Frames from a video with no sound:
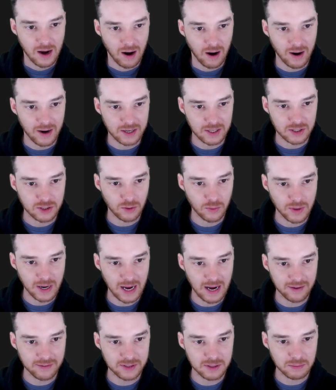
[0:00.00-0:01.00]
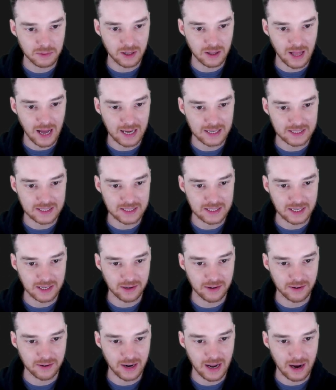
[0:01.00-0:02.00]
All right, so we have some classes
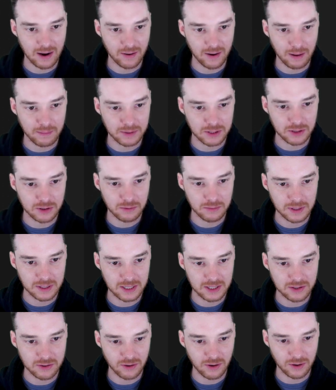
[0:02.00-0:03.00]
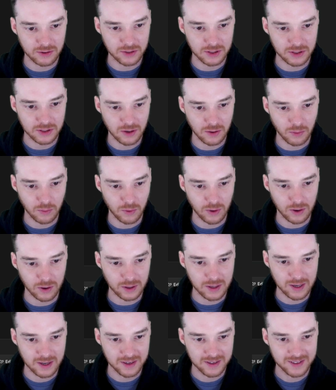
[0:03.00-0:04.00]
here. Now I'm assuming these are all just gonna
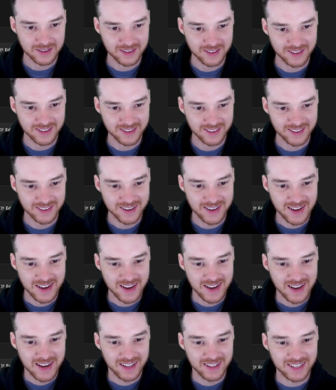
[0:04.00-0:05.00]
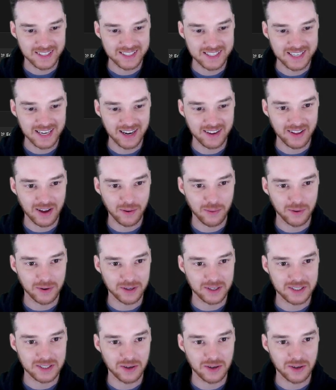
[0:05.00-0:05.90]
work. Let's see how that works.